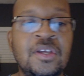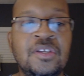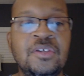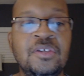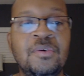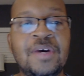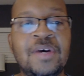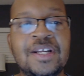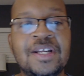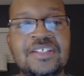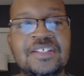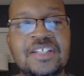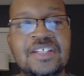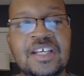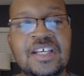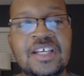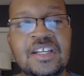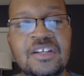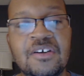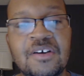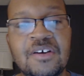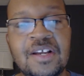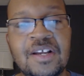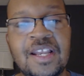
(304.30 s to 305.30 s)
You want to send
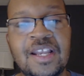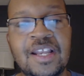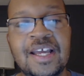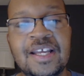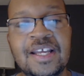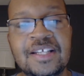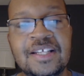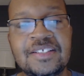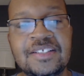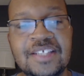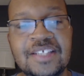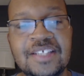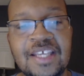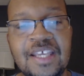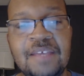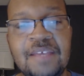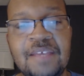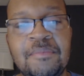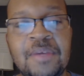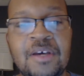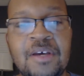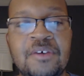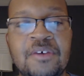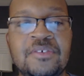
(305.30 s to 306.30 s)
your clients
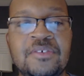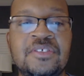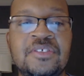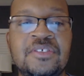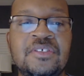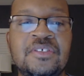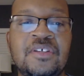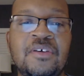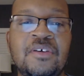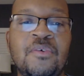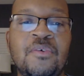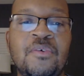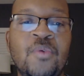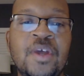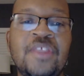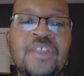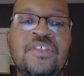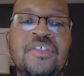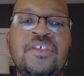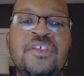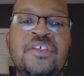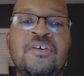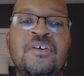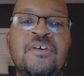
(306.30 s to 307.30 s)
emails
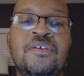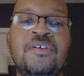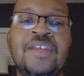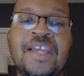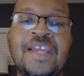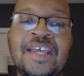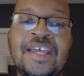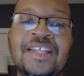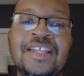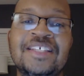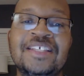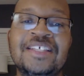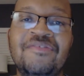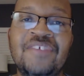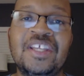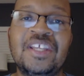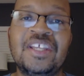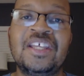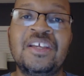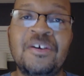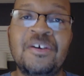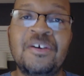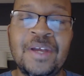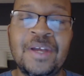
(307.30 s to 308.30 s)
with your latest
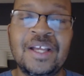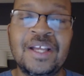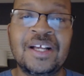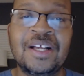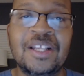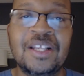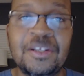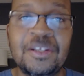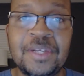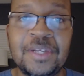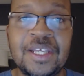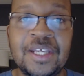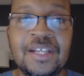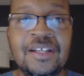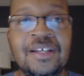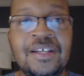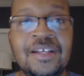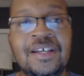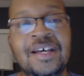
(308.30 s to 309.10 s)
video included.